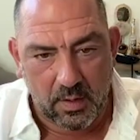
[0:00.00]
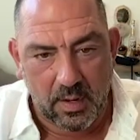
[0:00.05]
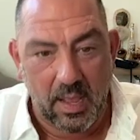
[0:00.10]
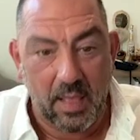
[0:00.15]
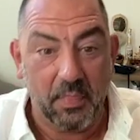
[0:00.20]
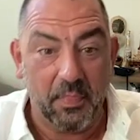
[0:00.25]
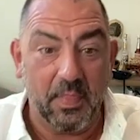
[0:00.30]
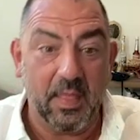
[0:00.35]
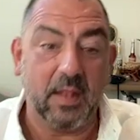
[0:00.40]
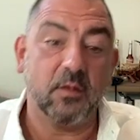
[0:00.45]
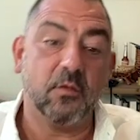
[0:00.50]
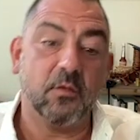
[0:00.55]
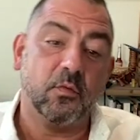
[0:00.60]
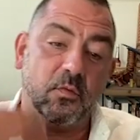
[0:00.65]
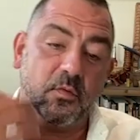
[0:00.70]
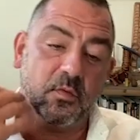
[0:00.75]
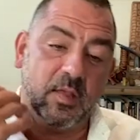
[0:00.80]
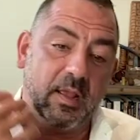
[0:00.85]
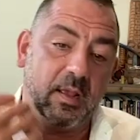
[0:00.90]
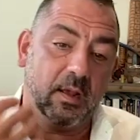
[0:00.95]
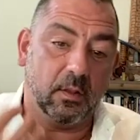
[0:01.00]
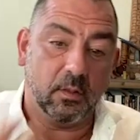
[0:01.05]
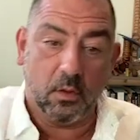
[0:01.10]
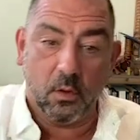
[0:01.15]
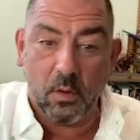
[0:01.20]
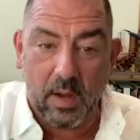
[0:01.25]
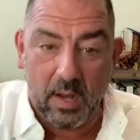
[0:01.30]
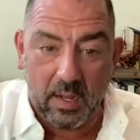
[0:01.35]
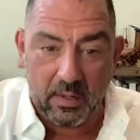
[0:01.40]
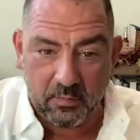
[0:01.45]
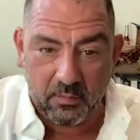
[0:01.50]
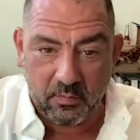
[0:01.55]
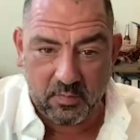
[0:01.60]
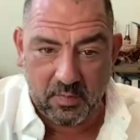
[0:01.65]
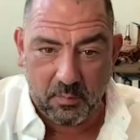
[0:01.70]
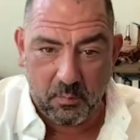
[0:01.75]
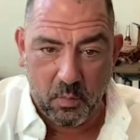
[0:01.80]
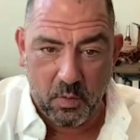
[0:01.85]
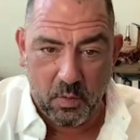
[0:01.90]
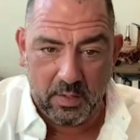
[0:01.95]
And then to say aloha to
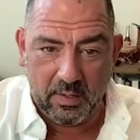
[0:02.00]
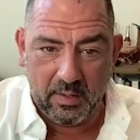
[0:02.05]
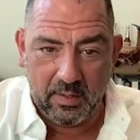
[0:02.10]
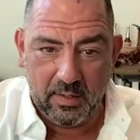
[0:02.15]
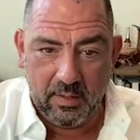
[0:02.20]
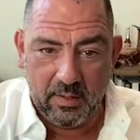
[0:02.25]
someone,